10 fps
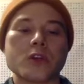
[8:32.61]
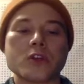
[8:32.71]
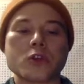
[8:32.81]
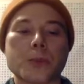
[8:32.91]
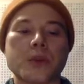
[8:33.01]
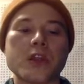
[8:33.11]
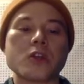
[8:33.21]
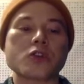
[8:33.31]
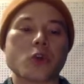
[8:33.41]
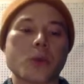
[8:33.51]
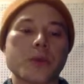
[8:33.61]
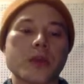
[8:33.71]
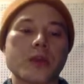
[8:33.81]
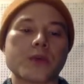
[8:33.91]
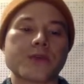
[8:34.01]
So,
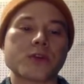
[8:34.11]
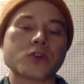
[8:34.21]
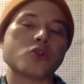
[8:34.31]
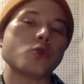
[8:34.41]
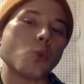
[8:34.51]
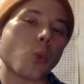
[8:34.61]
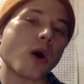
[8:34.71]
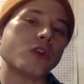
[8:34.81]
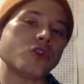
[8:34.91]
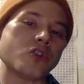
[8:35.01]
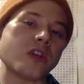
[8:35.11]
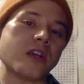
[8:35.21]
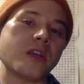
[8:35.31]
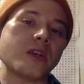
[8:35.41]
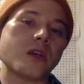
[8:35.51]
pleiotropy refers to one
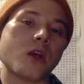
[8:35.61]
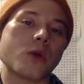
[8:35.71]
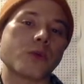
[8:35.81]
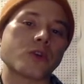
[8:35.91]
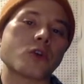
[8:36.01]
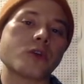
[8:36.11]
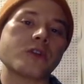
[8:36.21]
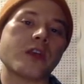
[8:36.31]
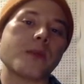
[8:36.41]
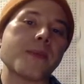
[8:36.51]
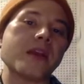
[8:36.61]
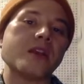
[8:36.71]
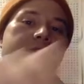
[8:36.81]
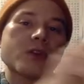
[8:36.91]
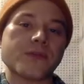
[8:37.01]
gene resulting in many
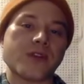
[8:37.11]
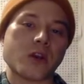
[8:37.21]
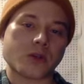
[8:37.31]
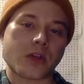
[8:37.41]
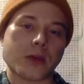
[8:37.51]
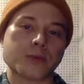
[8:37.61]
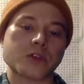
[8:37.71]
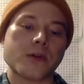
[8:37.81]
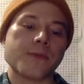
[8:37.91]
different phenotypes.